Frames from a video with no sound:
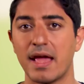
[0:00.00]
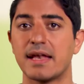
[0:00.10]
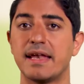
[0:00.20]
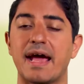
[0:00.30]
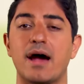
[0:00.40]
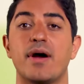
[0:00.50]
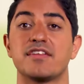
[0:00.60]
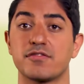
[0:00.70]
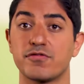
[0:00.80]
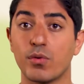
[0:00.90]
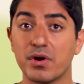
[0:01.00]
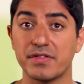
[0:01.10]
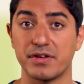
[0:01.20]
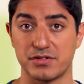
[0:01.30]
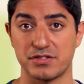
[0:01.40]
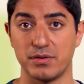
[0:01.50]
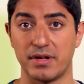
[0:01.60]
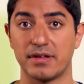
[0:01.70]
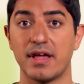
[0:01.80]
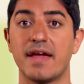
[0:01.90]
Now, as a fourth year
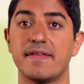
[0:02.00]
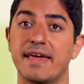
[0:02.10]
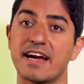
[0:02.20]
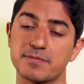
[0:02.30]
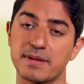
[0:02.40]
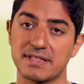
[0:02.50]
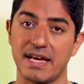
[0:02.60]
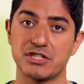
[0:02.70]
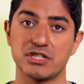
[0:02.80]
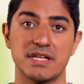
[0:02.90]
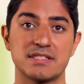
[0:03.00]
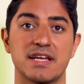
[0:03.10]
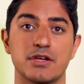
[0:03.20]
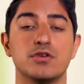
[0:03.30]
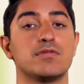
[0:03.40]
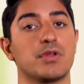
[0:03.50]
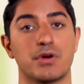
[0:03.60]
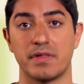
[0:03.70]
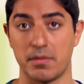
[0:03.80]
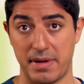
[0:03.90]
student, the expectation is that you've
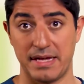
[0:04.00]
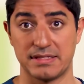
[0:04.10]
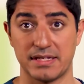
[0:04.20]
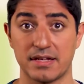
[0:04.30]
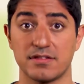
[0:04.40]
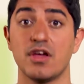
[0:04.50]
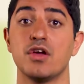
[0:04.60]
learned the basics.